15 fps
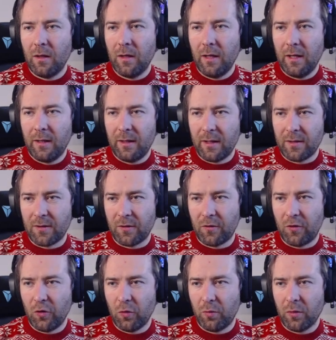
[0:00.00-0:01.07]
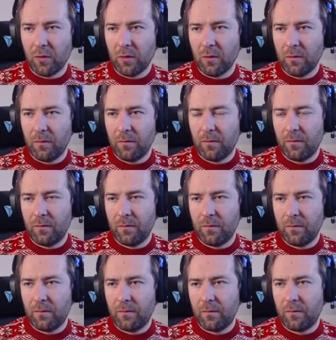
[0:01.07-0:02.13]
And that's a tuple.
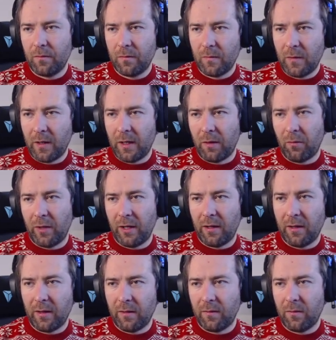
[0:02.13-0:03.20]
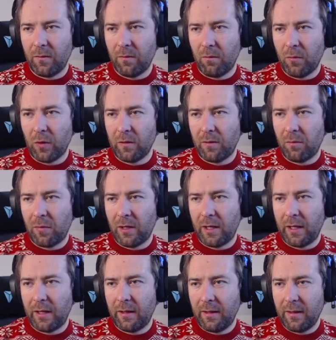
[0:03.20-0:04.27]
And we can
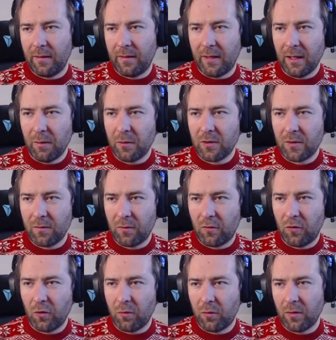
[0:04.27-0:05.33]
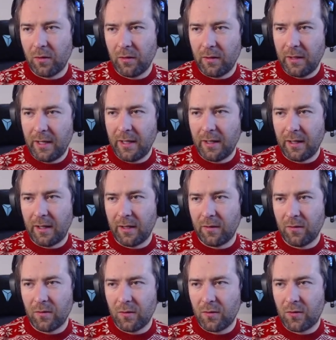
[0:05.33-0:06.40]
multiply the elements of the tuple and
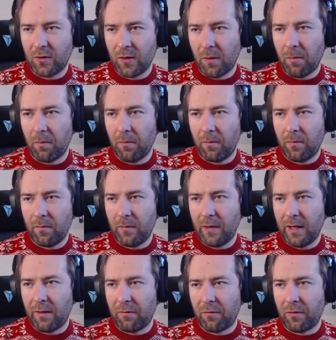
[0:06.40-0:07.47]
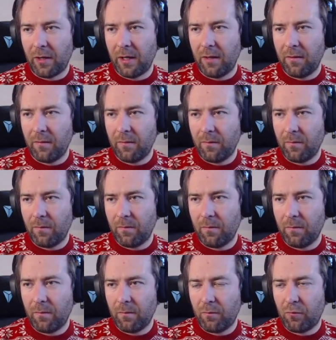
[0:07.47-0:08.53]
again sum every
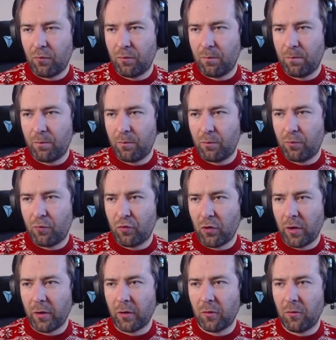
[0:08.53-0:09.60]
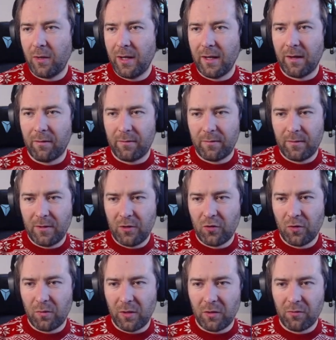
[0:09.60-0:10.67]
product we have. This
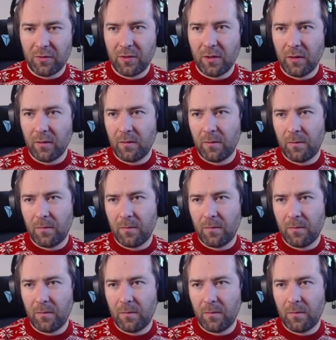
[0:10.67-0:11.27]
should be the result.